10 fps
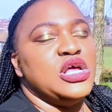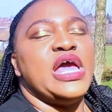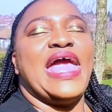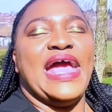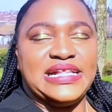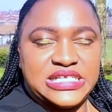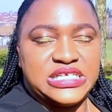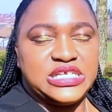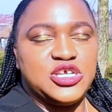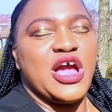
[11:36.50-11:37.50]
And
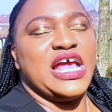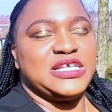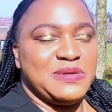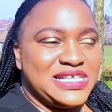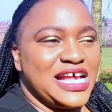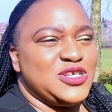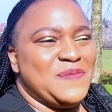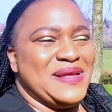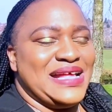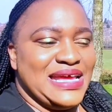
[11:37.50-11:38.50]
you are expected to
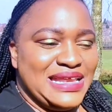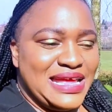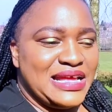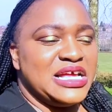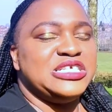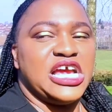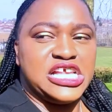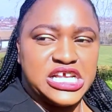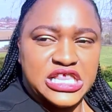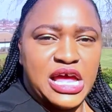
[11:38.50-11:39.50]
be cleaning,
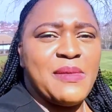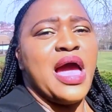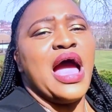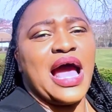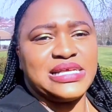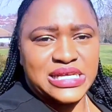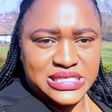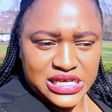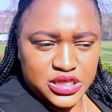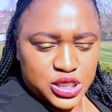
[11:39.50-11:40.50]
changing them,
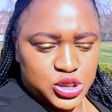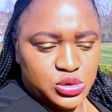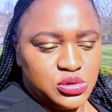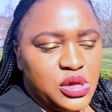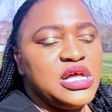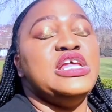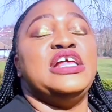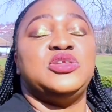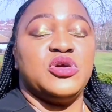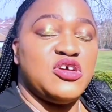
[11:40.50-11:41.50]
assessing the stool,
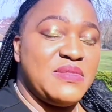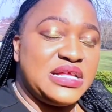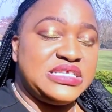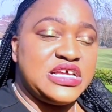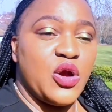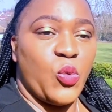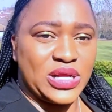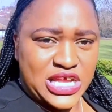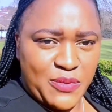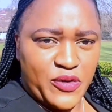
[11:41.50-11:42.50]
and documenting
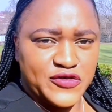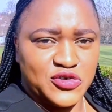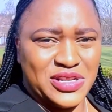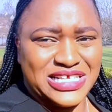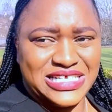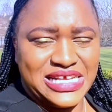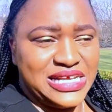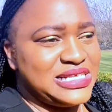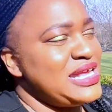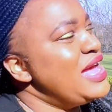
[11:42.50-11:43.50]
what type of stool it
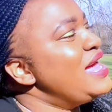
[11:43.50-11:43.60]
is.